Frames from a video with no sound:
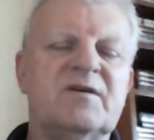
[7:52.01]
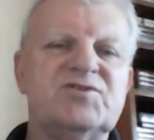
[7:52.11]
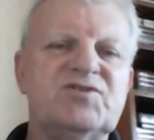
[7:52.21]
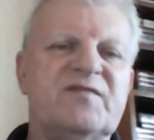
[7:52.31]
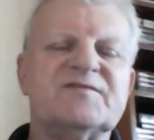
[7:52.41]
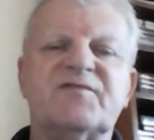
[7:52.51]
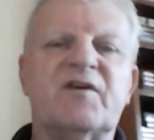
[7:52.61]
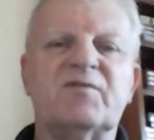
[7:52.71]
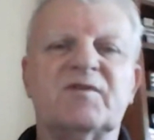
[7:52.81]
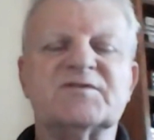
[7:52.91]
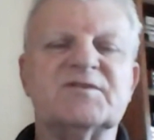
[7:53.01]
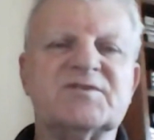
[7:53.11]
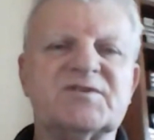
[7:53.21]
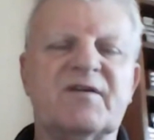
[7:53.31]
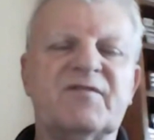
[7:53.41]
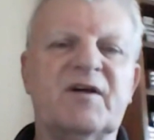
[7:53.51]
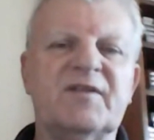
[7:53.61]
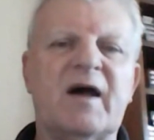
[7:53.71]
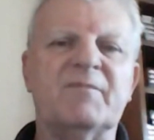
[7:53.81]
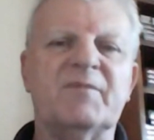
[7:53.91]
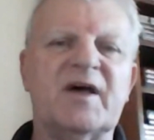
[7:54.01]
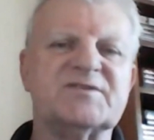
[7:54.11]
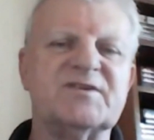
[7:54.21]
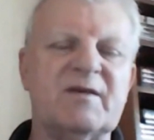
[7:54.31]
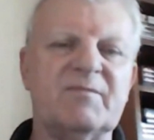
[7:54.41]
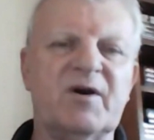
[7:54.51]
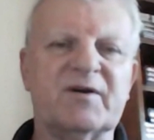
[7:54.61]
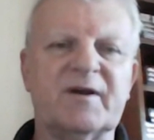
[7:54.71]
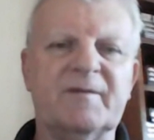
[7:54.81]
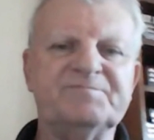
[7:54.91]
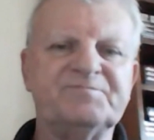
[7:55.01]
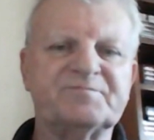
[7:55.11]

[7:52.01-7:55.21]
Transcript: shifts focus and stuff like that. But that's an 8 marker.